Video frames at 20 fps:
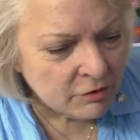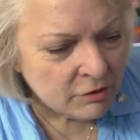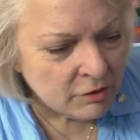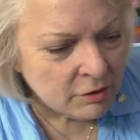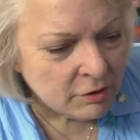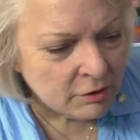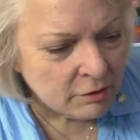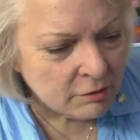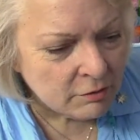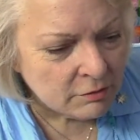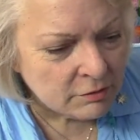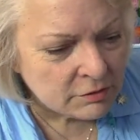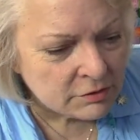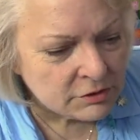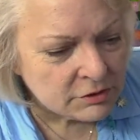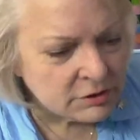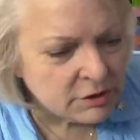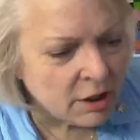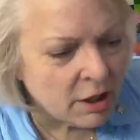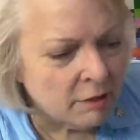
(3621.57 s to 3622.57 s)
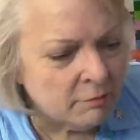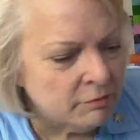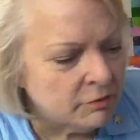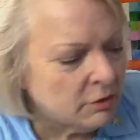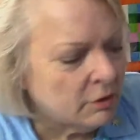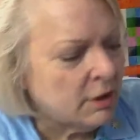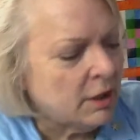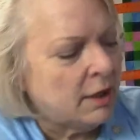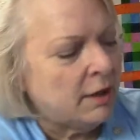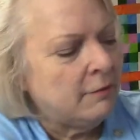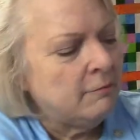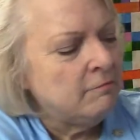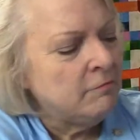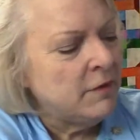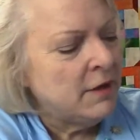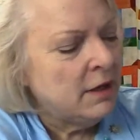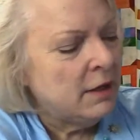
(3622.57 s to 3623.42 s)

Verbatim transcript: to stopped. Okay.